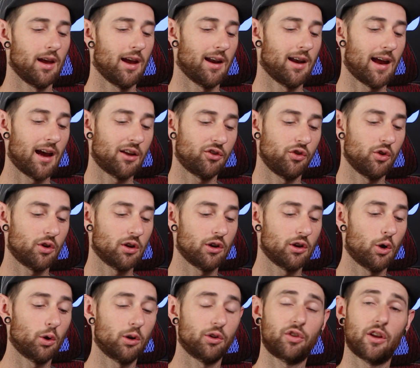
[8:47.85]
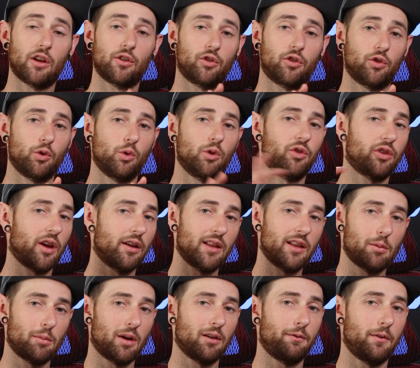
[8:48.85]
And as you can notice, as soon as I
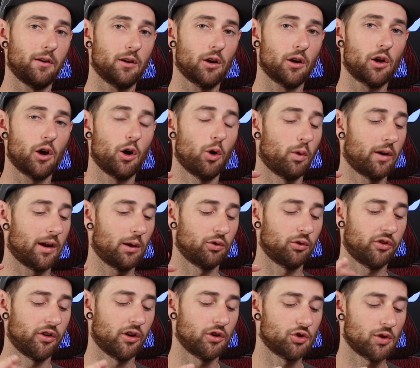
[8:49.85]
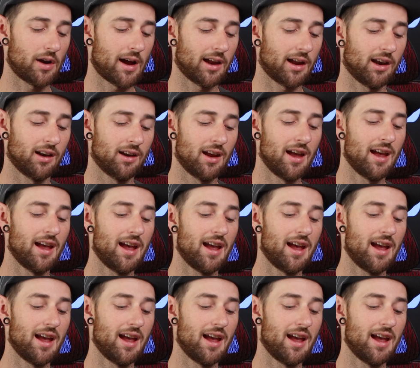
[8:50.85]
let my finger go when I was done dragging,